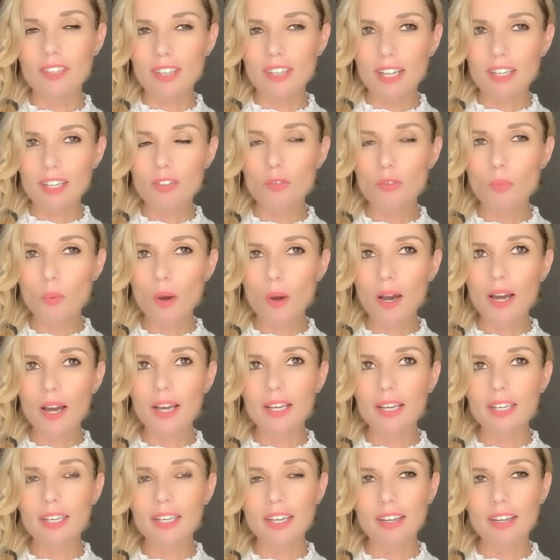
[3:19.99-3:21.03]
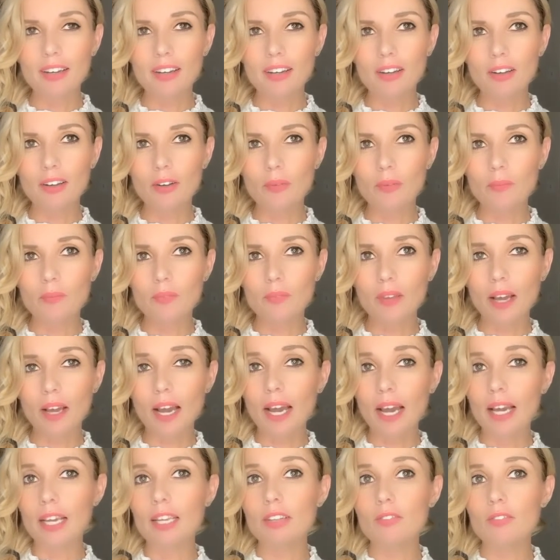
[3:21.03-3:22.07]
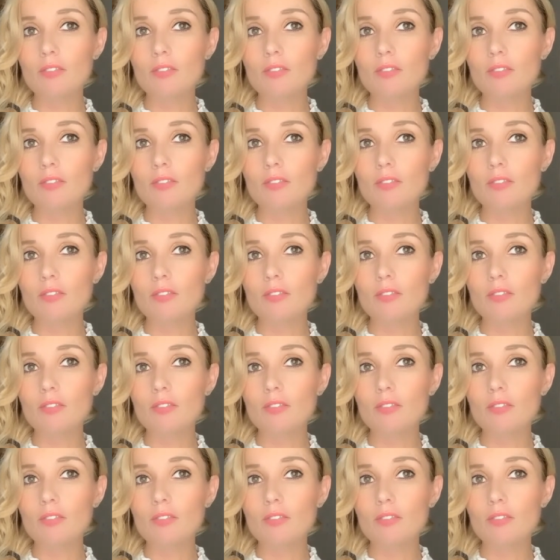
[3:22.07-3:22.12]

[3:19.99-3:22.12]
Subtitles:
And that's why I